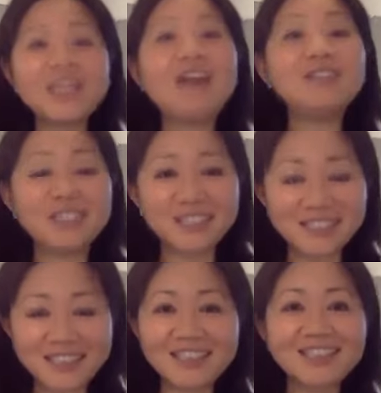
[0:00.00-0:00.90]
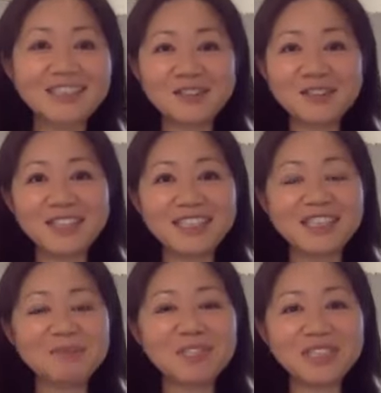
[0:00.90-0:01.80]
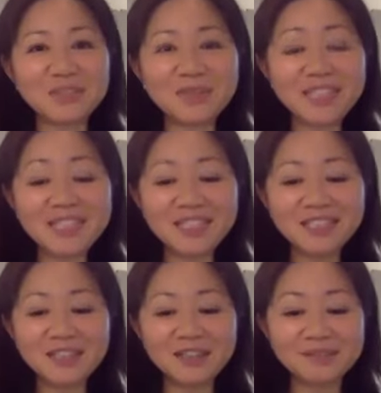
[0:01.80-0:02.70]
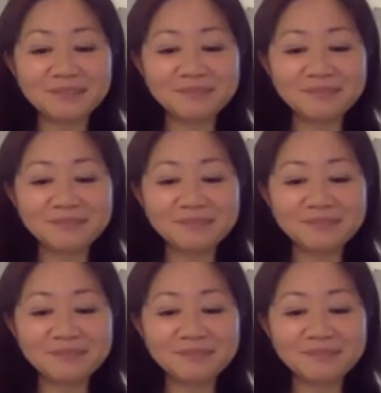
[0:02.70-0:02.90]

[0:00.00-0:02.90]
consciousness and all of these ambitions? What did he say to you?